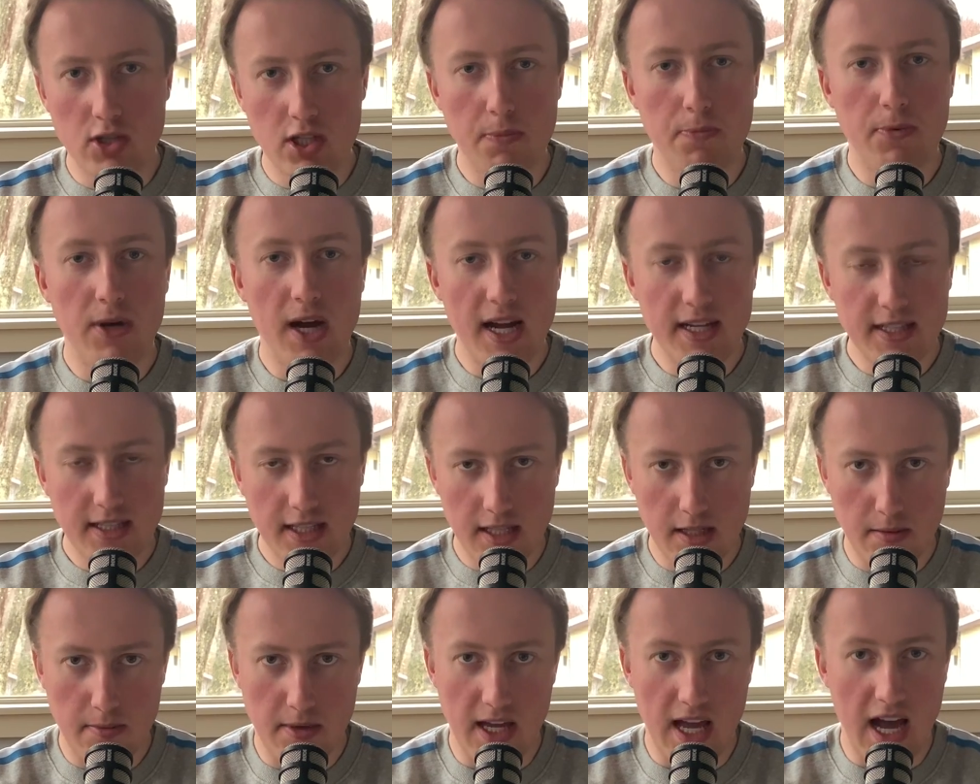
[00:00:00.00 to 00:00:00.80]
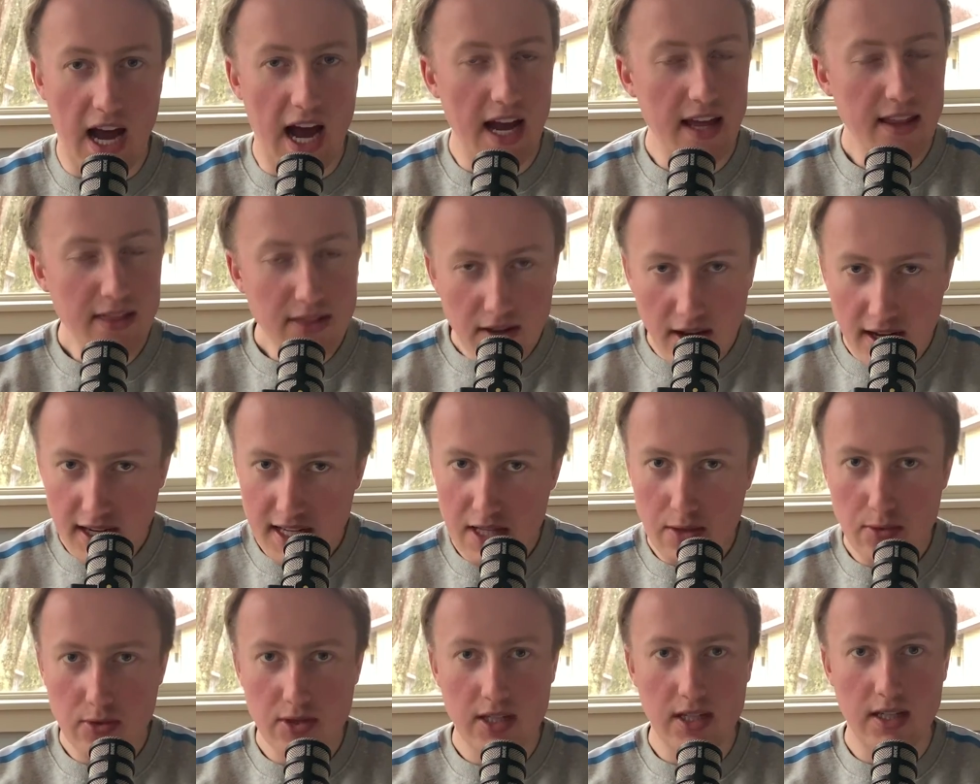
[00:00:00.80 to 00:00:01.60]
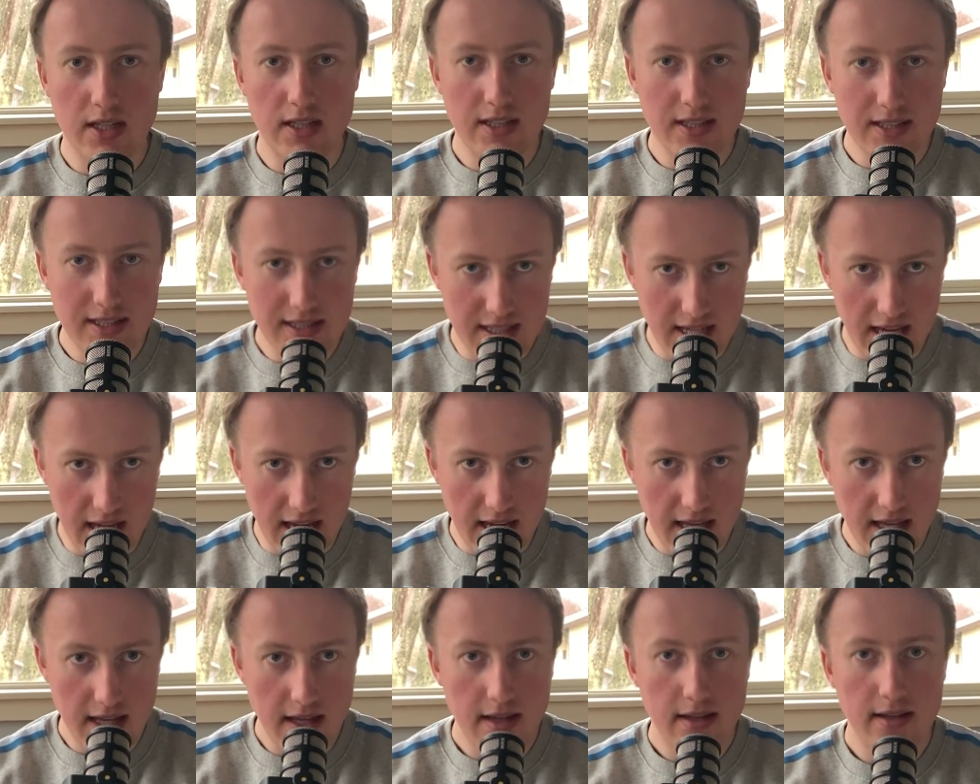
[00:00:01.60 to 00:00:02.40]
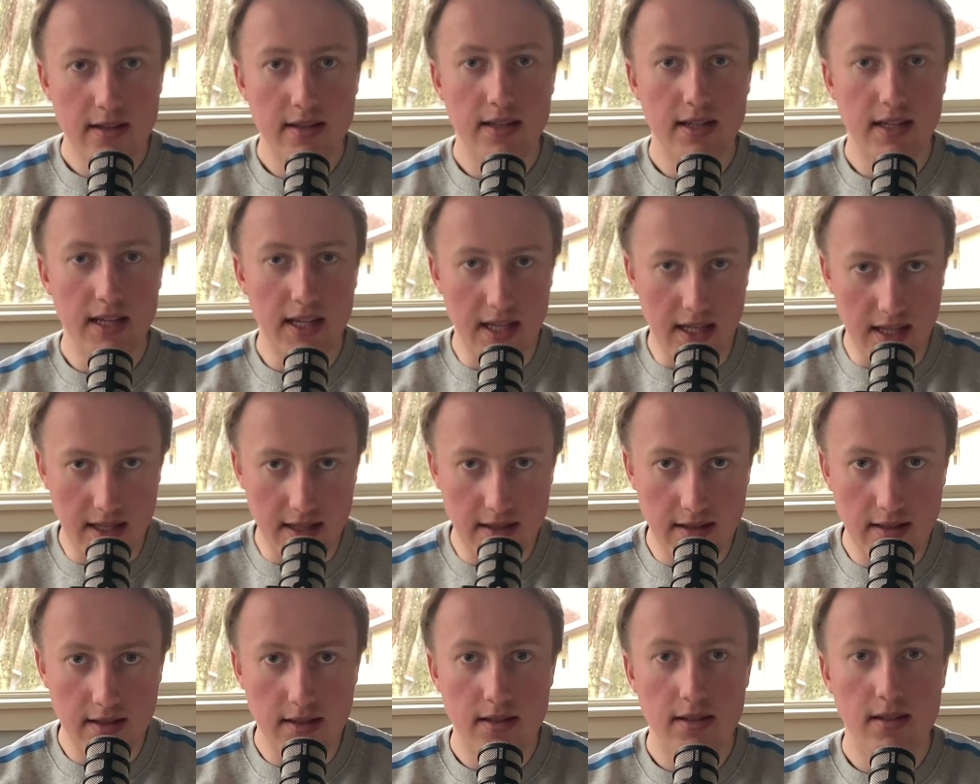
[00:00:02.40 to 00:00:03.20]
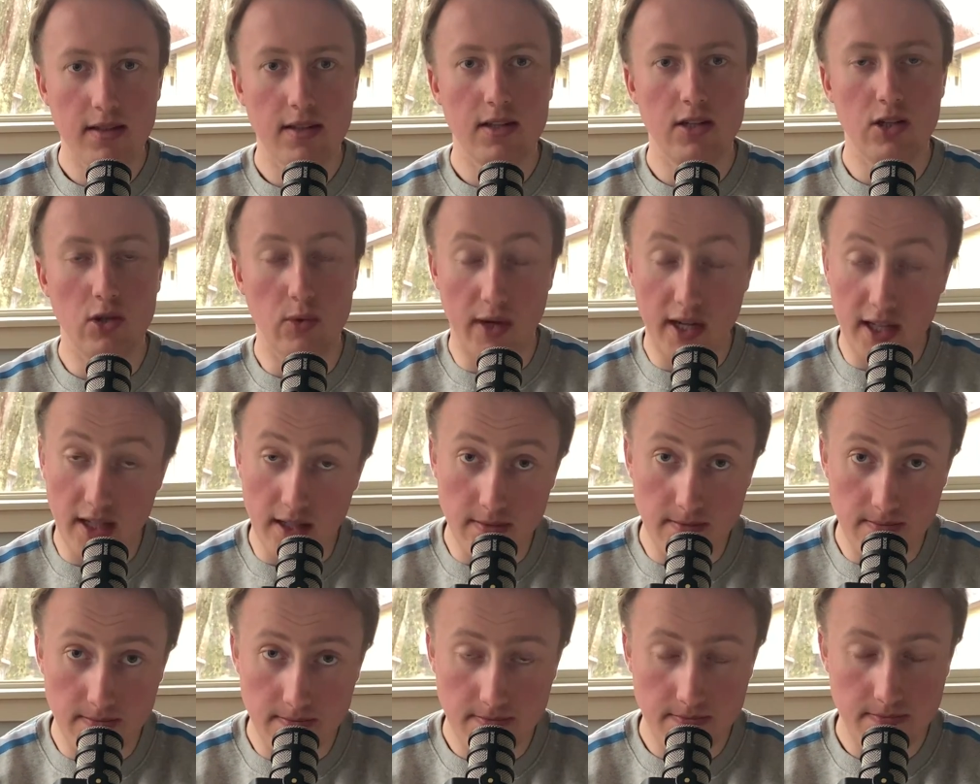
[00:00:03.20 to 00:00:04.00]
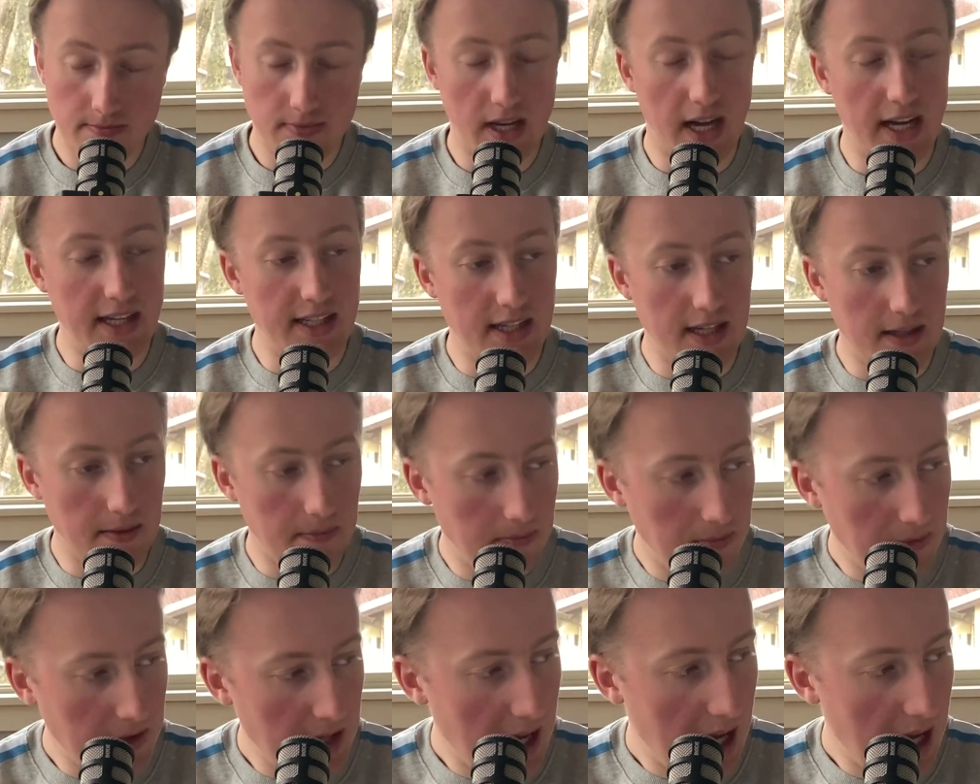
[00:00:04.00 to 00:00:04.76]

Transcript: surprising to me. I thought he was going to stay in New England. I did.